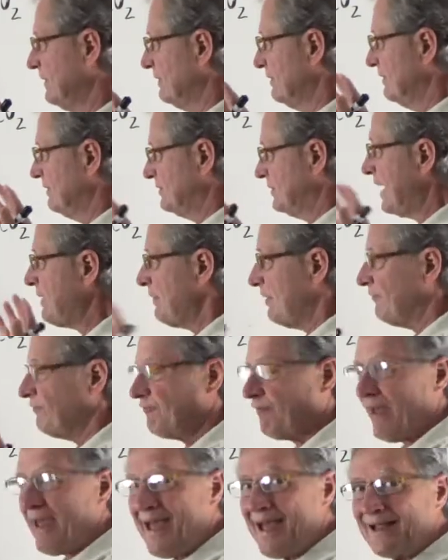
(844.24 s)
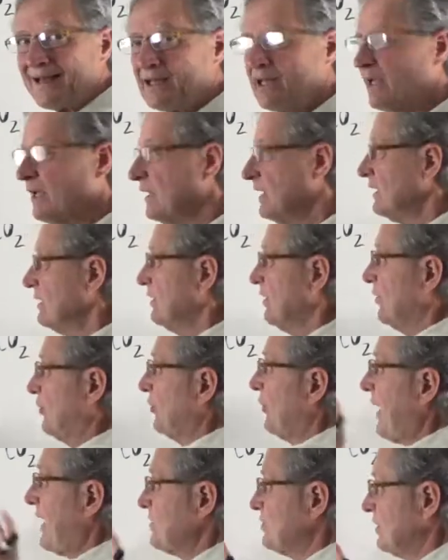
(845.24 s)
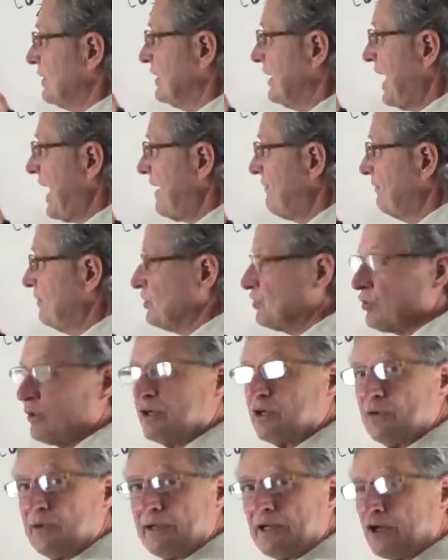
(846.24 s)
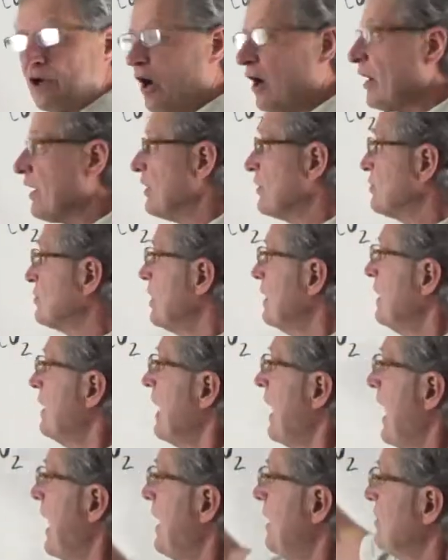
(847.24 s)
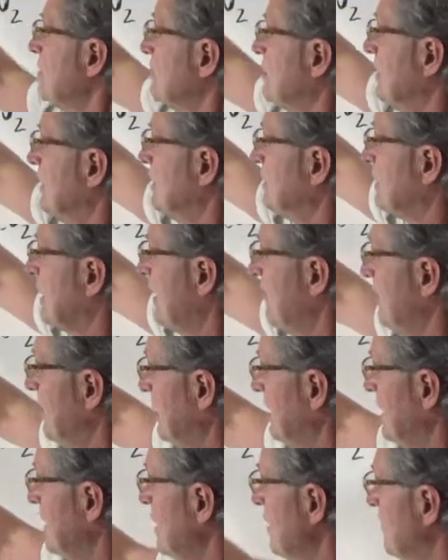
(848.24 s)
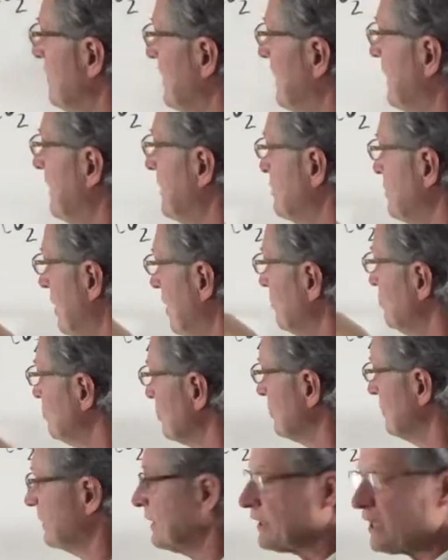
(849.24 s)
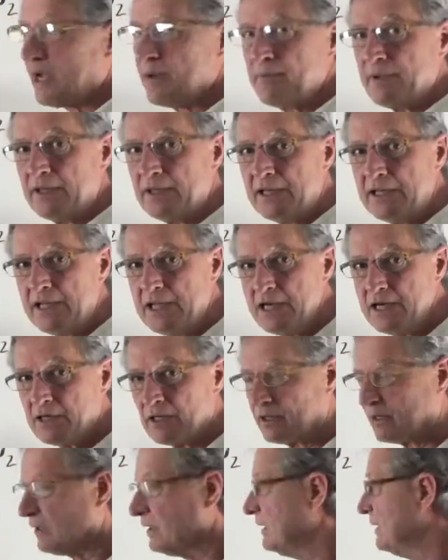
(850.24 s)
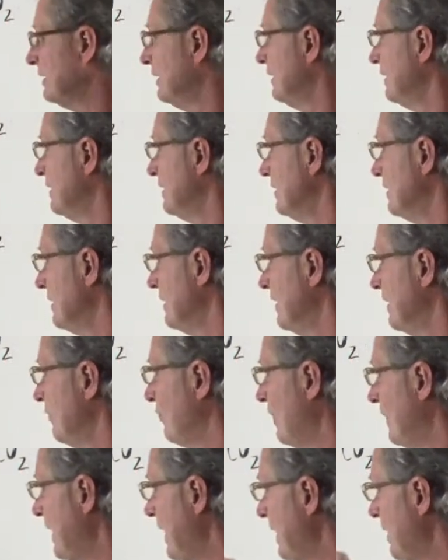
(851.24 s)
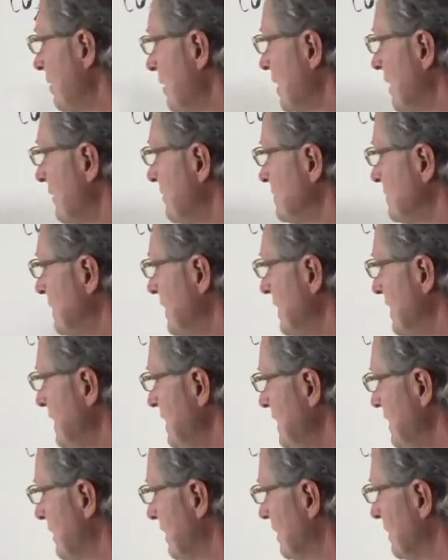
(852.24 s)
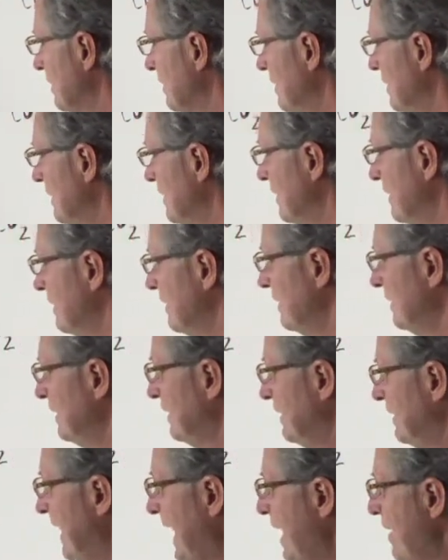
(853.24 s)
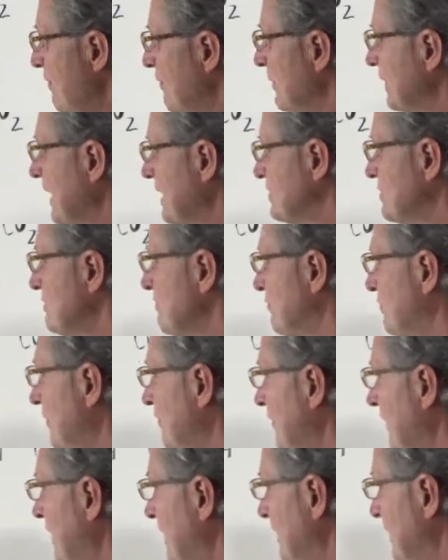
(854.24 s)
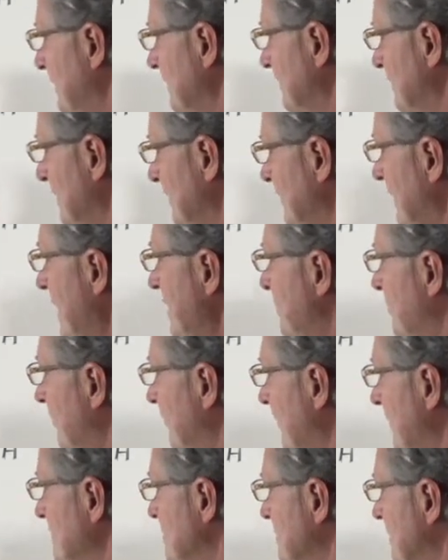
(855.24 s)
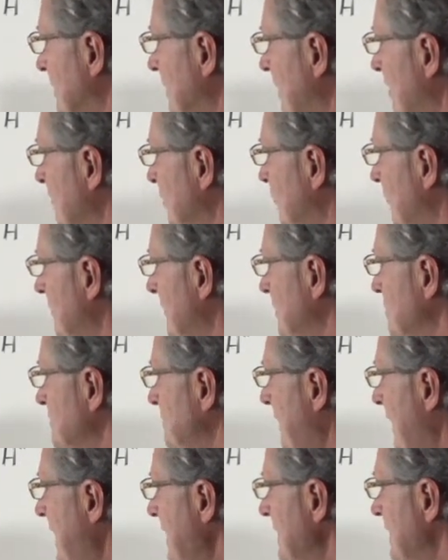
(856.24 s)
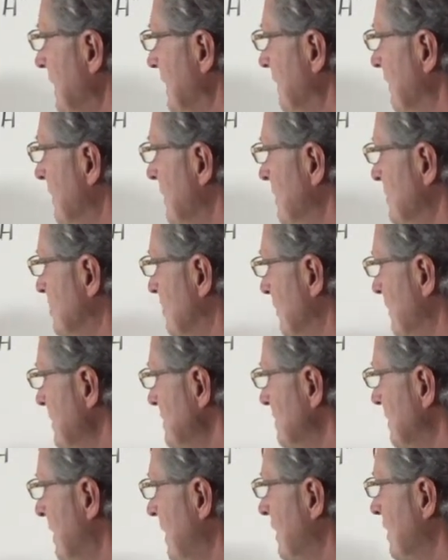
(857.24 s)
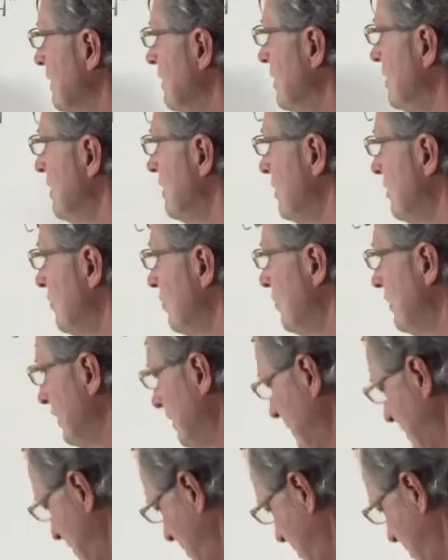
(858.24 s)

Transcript: effect, the thoracic cavity is going to enlarge, air is going to come in here, but air is also going to come in here. When air comes in here, that prevents the lung from expanding. So this lung will